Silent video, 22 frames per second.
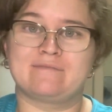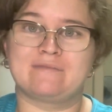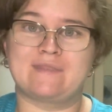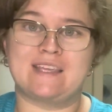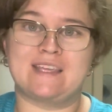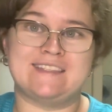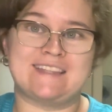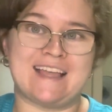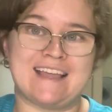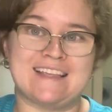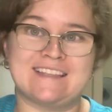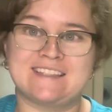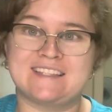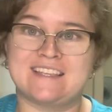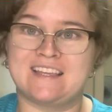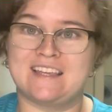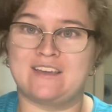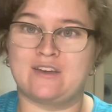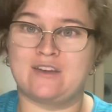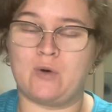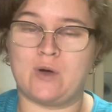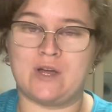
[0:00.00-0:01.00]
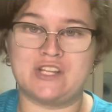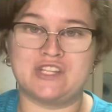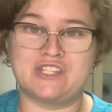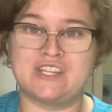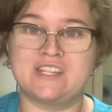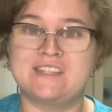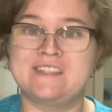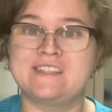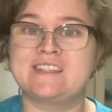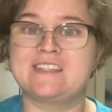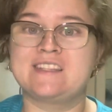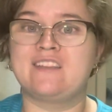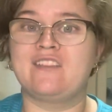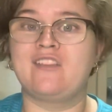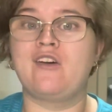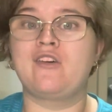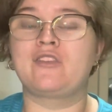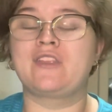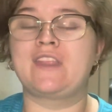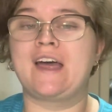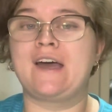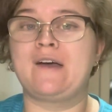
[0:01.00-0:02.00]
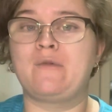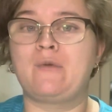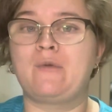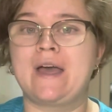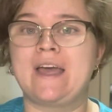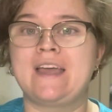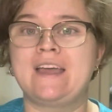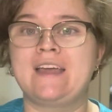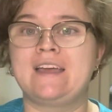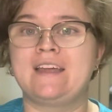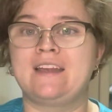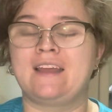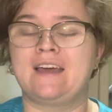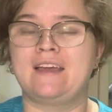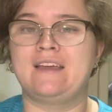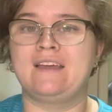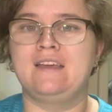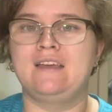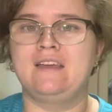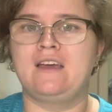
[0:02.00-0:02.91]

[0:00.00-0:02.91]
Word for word: he's asking questions along that way and I,